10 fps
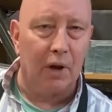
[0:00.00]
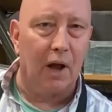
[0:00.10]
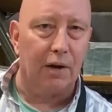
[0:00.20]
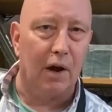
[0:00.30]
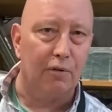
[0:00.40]

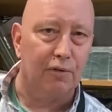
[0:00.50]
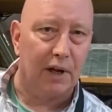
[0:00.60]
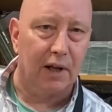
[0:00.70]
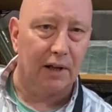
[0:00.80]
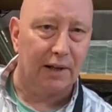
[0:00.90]
and hopefully
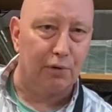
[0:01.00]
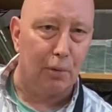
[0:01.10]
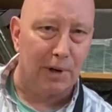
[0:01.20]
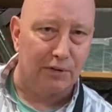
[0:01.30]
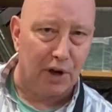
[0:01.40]
I'll give you a
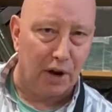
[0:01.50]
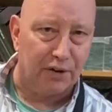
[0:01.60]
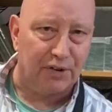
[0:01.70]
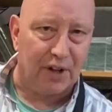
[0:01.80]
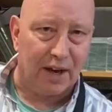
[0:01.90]
bit of an
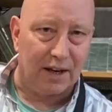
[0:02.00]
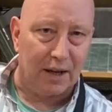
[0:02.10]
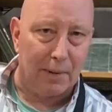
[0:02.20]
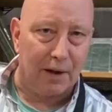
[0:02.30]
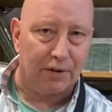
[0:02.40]
understanding
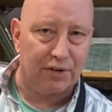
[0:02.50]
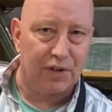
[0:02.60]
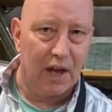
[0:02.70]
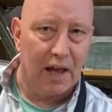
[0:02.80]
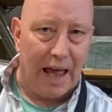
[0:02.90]
about
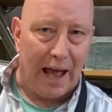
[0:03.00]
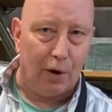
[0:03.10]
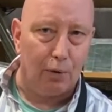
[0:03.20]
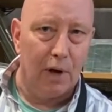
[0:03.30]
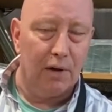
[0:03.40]
how
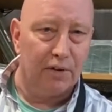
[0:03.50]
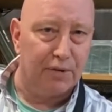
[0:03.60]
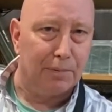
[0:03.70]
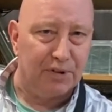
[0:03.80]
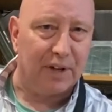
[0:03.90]
this
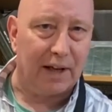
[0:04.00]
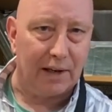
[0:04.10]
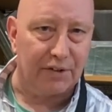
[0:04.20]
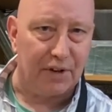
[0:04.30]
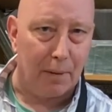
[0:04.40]
particular
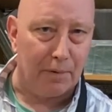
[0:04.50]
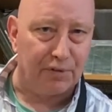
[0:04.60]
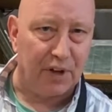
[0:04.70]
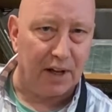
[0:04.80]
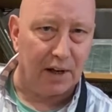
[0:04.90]
type of
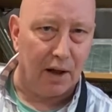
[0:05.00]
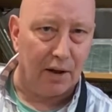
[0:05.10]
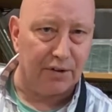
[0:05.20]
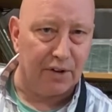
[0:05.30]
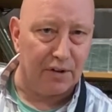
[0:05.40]
stained
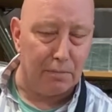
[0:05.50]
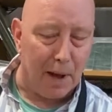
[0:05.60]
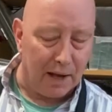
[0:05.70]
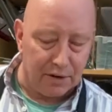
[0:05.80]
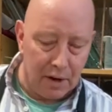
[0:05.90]
glass is made.